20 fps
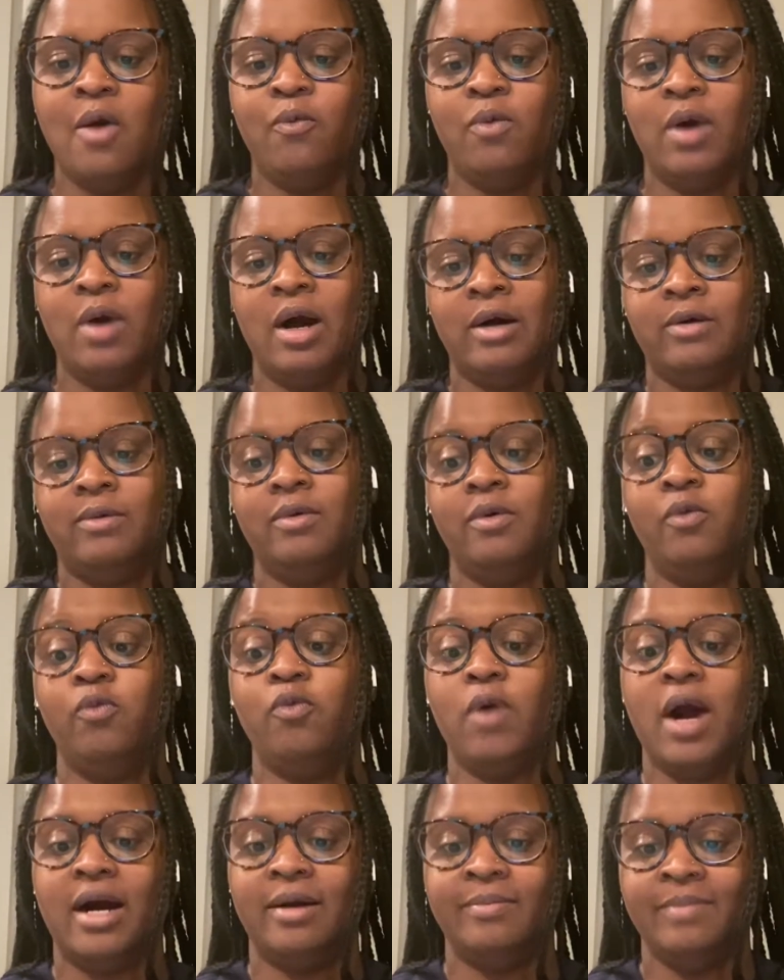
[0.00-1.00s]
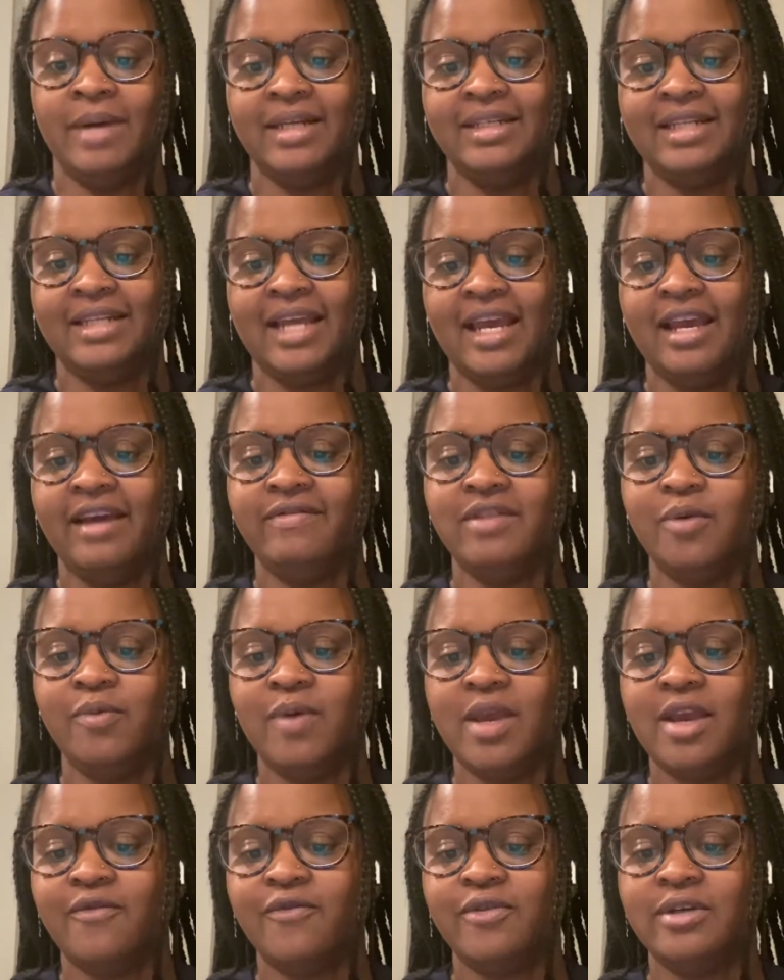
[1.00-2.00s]
While my day of the
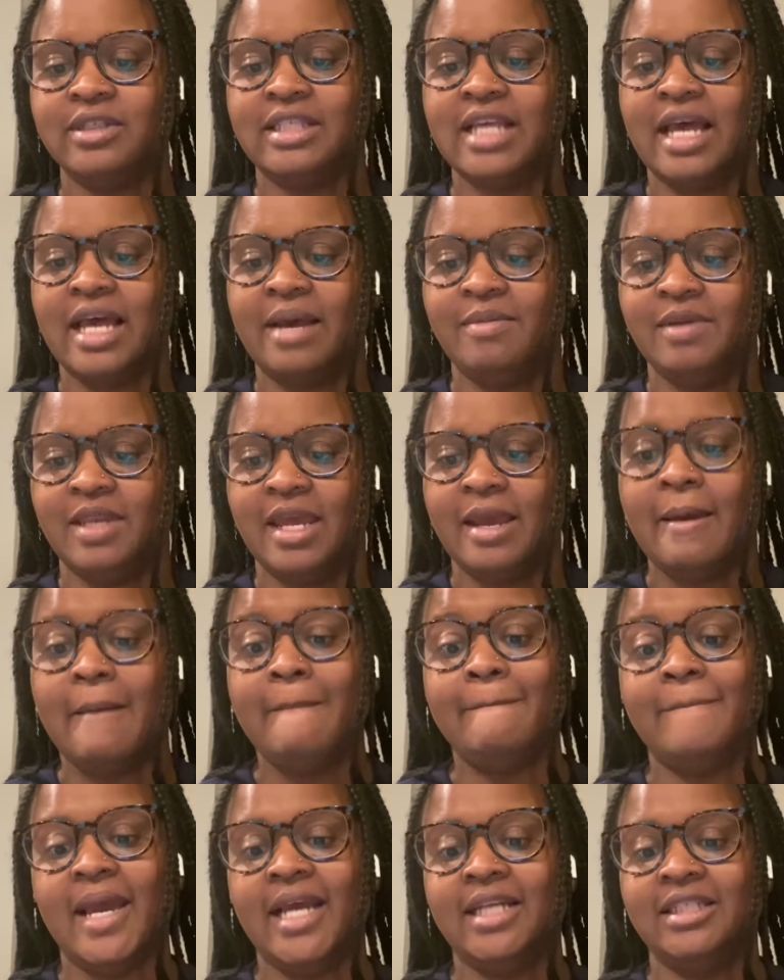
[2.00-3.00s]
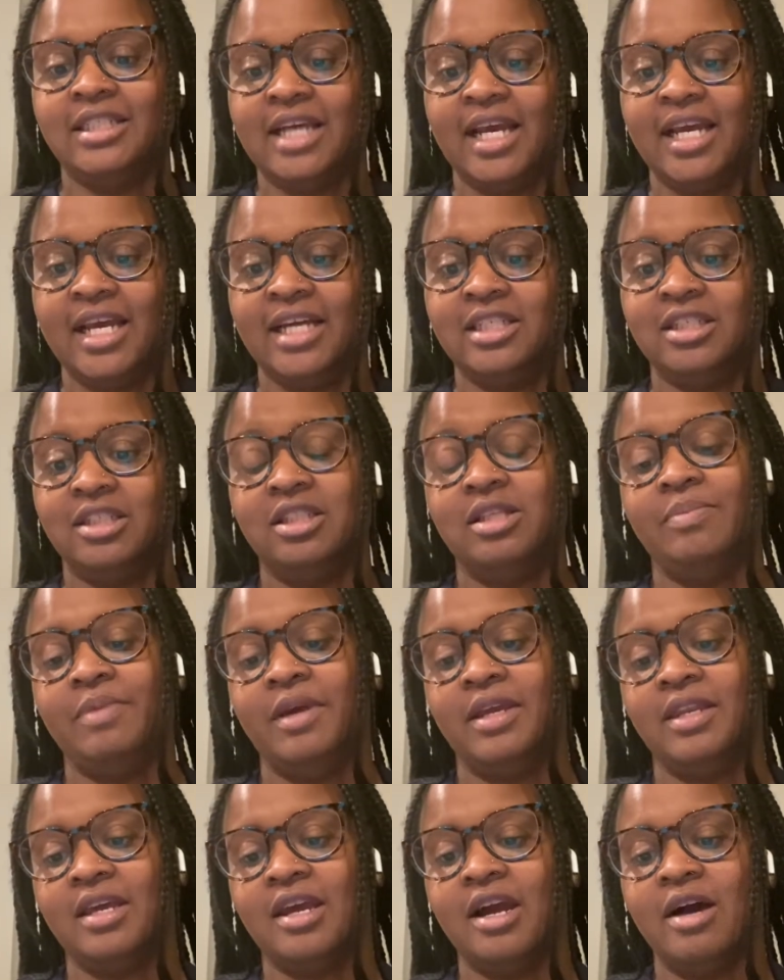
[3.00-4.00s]
week for Sabbathing may change
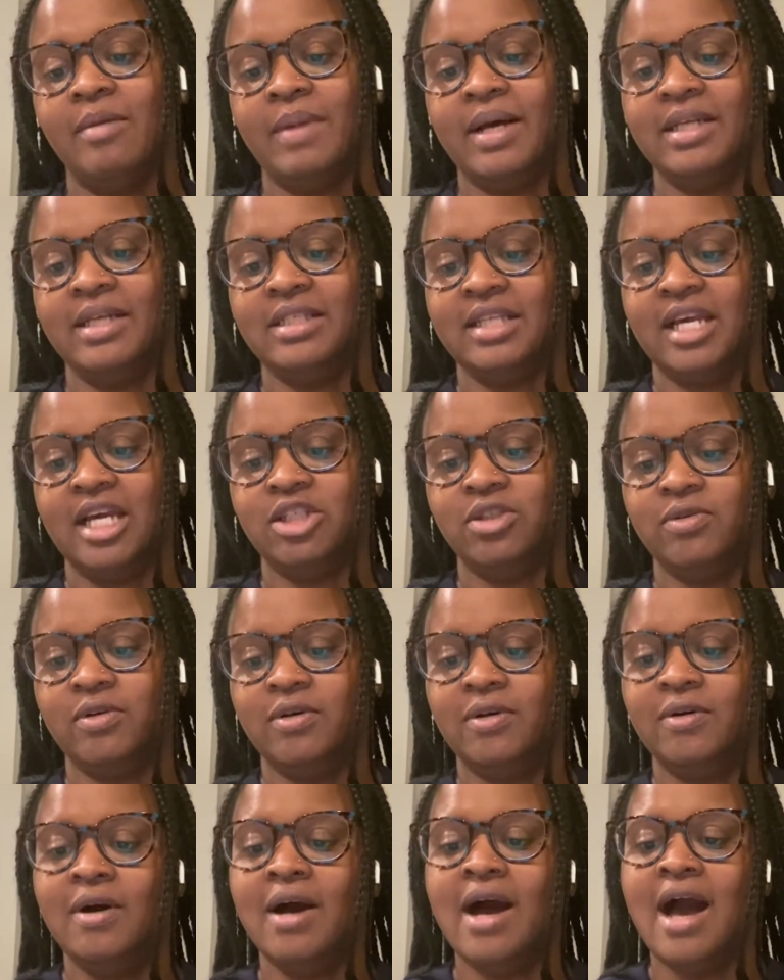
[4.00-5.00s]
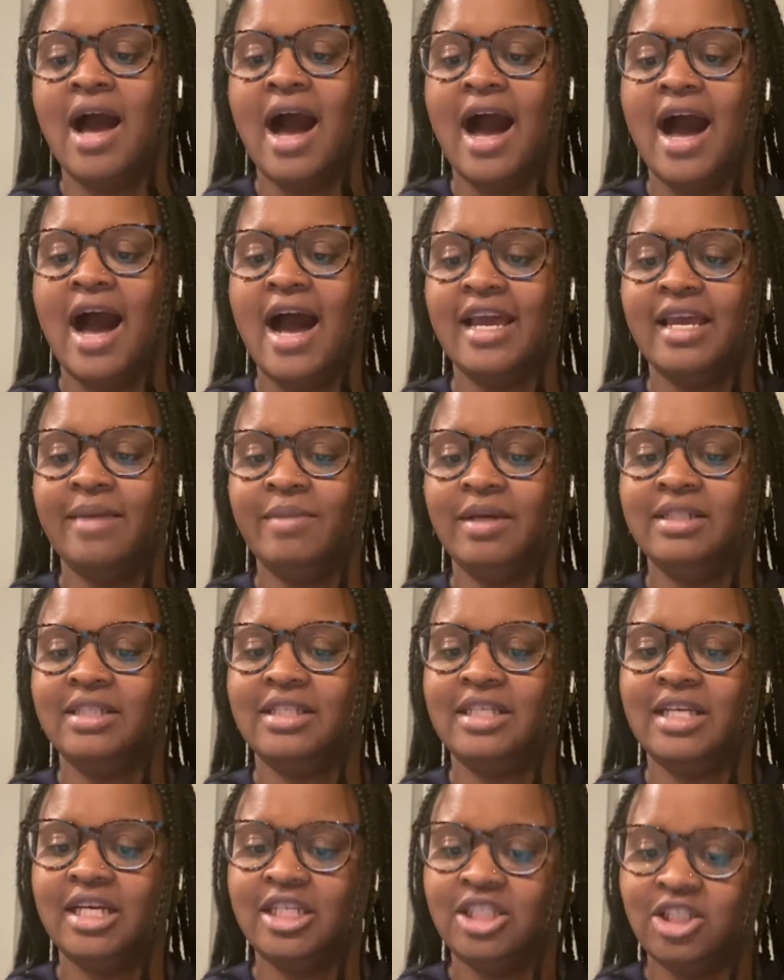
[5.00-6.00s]
depending on my schedule, I am
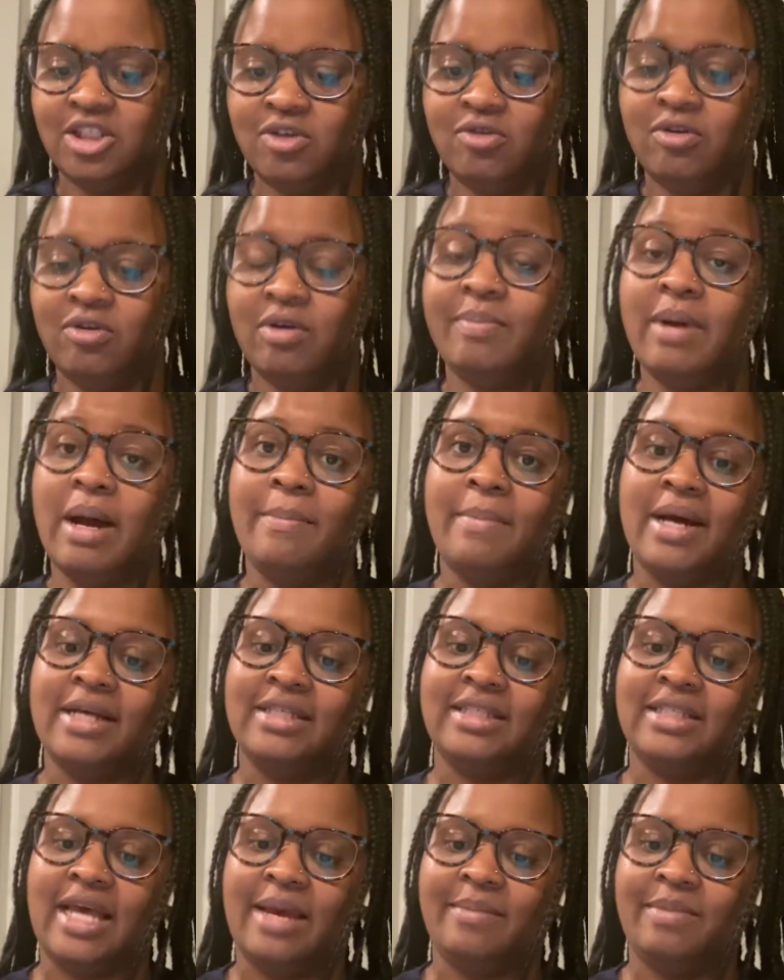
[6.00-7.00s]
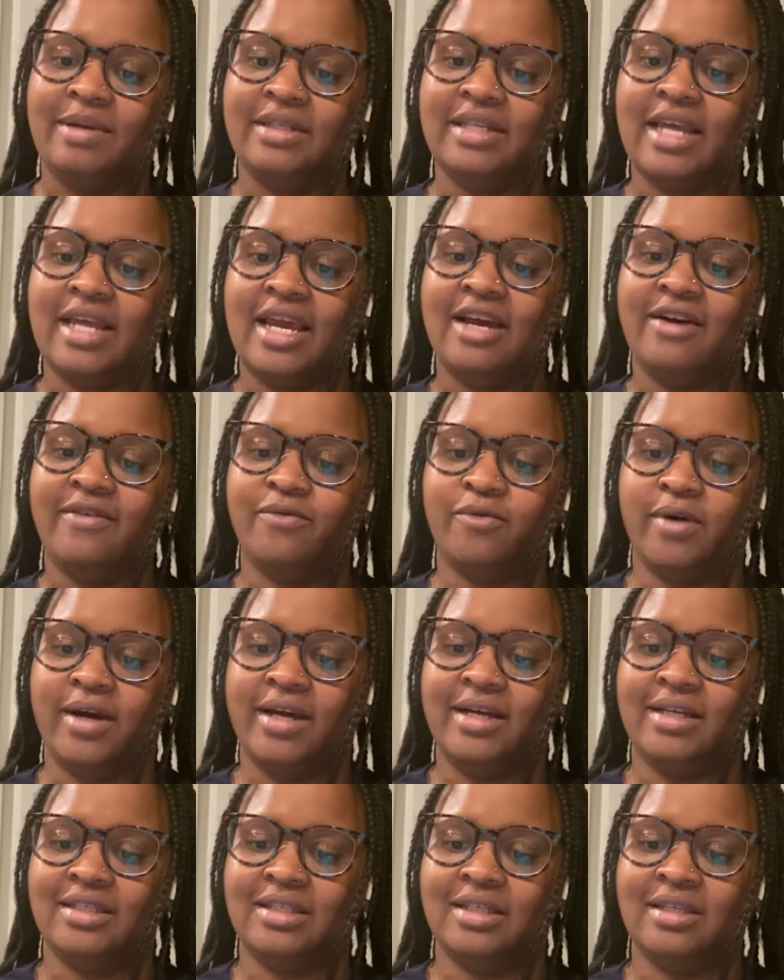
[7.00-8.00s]
intentional about my Sabbath day of
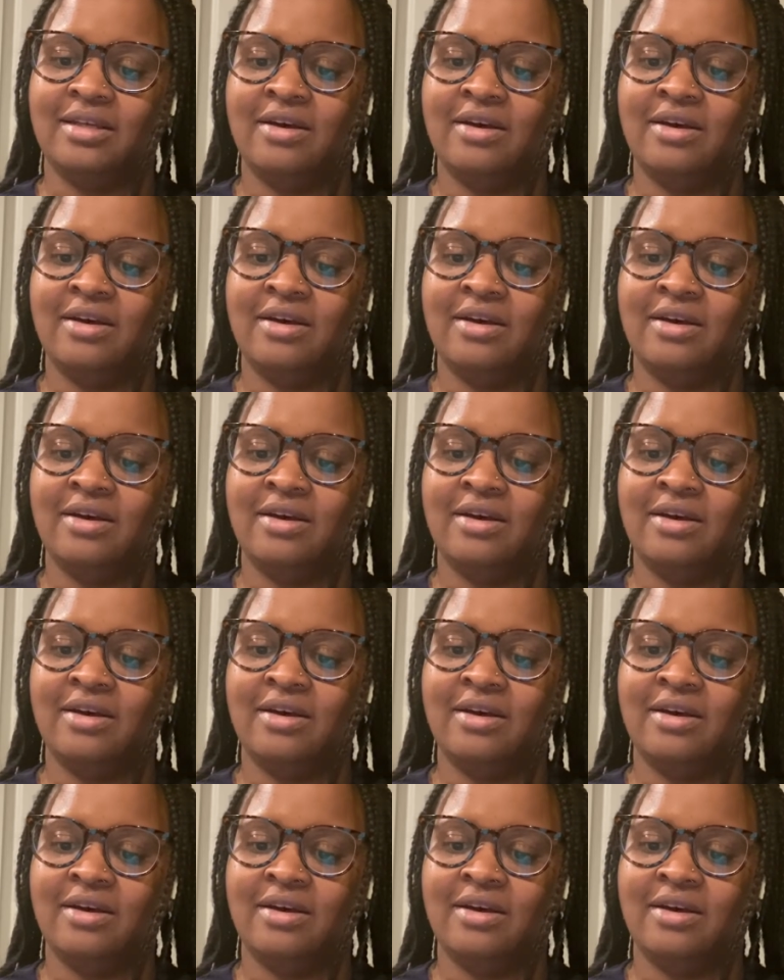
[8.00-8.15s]
rest.